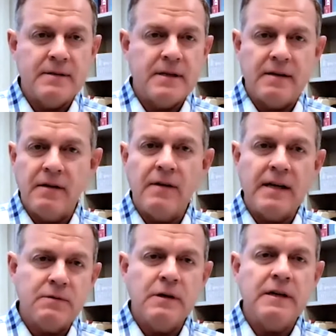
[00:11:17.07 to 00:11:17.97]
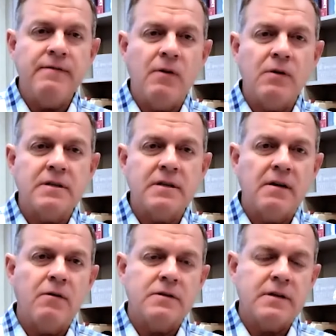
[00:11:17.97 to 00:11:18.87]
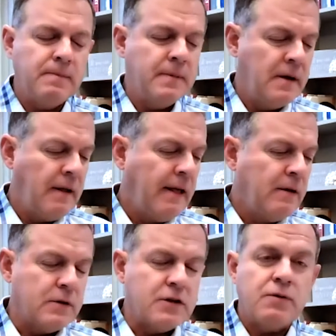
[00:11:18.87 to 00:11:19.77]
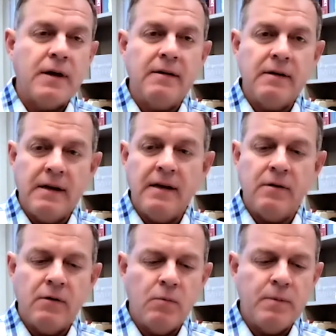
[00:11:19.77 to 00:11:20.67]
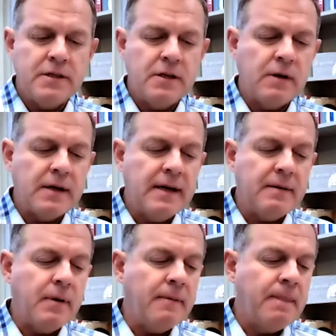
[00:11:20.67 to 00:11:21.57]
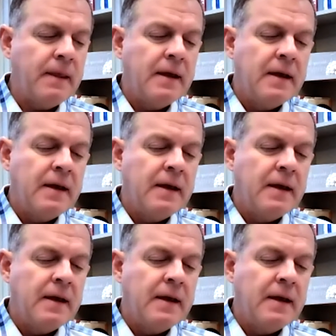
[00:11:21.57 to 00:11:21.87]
It was like, no, that's what you focus on. Of course, I was trained in OBGYN, but